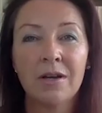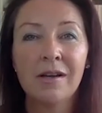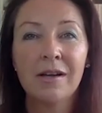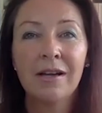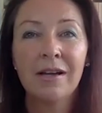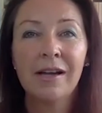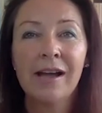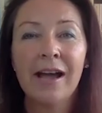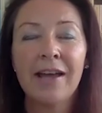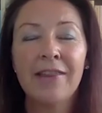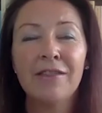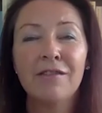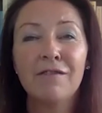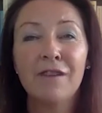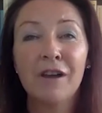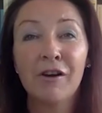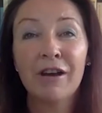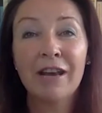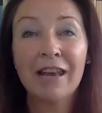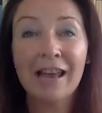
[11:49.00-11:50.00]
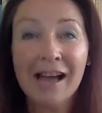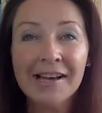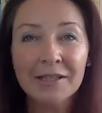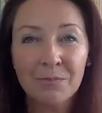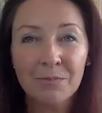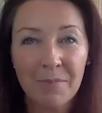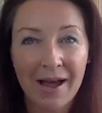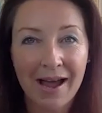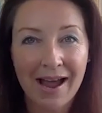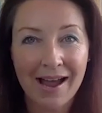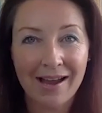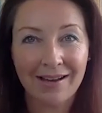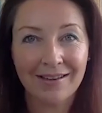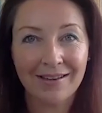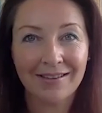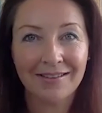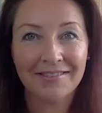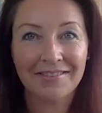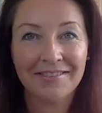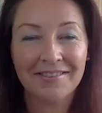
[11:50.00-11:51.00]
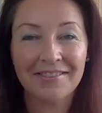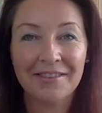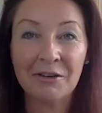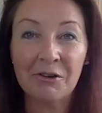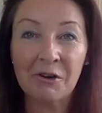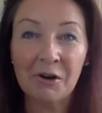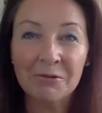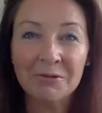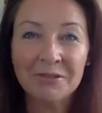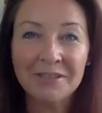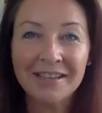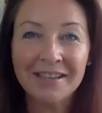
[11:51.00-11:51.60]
Yeah. And the very last pack that often